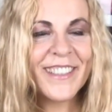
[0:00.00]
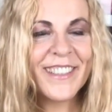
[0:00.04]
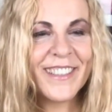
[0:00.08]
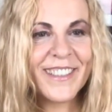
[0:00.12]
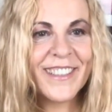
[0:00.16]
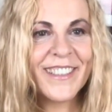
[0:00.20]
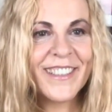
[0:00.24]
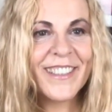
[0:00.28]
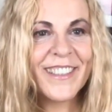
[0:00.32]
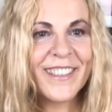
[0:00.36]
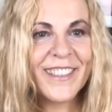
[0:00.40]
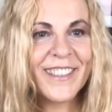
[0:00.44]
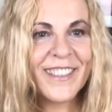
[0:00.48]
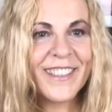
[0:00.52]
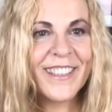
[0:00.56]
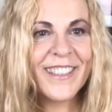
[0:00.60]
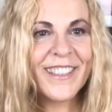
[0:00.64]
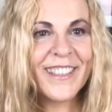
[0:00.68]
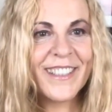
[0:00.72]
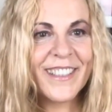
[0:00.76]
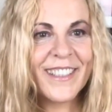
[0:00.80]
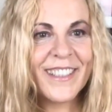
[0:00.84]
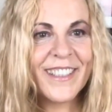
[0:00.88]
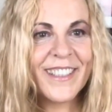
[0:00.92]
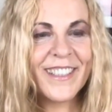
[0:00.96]

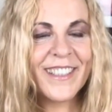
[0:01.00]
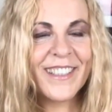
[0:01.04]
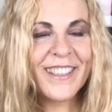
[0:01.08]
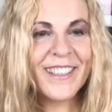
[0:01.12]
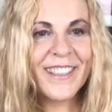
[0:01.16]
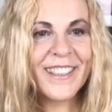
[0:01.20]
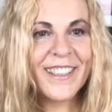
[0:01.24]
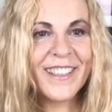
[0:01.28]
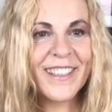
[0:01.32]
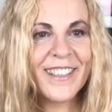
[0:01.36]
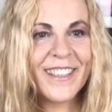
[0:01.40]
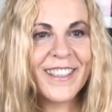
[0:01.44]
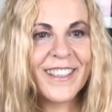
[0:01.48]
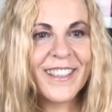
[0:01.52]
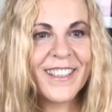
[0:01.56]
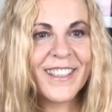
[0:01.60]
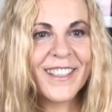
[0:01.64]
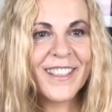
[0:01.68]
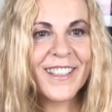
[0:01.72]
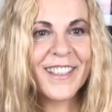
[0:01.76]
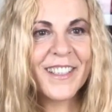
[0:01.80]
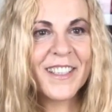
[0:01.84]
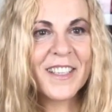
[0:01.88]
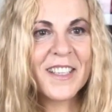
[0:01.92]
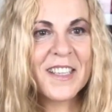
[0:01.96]

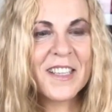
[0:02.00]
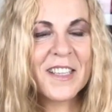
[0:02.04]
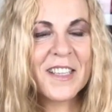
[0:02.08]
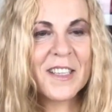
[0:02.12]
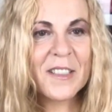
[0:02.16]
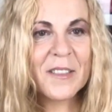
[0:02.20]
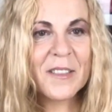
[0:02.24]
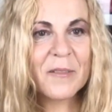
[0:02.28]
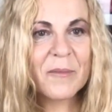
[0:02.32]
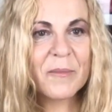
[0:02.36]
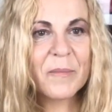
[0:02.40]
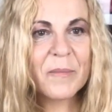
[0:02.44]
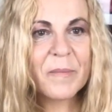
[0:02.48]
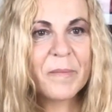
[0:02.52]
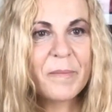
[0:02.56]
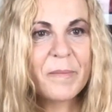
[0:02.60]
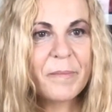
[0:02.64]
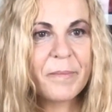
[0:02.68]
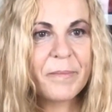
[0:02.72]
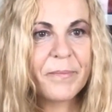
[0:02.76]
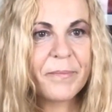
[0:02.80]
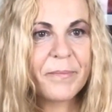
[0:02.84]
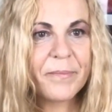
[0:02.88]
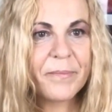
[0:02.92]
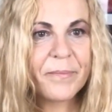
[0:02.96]

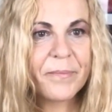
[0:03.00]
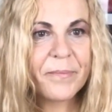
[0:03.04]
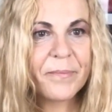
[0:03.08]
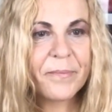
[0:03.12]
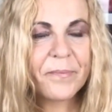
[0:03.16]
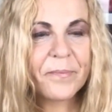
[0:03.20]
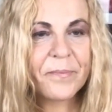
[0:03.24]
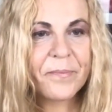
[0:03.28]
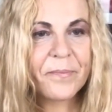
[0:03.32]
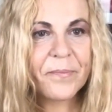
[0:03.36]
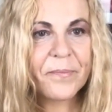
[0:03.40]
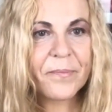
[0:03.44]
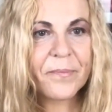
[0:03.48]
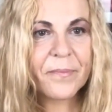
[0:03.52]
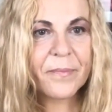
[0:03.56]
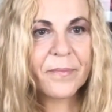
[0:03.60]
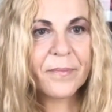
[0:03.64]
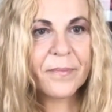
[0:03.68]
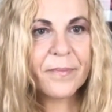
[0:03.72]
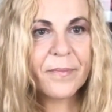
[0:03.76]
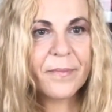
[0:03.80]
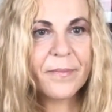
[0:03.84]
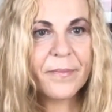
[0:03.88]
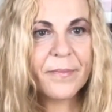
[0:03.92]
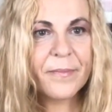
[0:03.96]

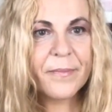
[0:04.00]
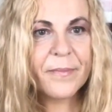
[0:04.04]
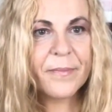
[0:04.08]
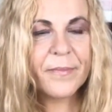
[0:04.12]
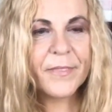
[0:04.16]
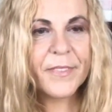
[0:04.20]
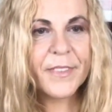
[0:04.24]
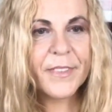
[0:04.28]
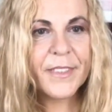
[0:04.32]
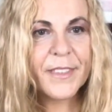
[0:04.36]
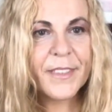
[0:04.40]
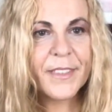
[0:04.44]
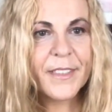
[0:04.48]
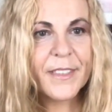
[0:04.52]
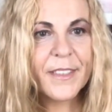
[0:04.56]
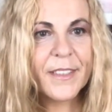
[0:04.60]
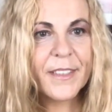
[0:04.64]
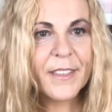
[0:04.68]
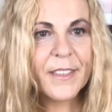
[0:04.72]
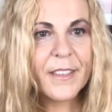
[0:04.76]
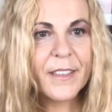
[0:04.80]
This person isn't speaking.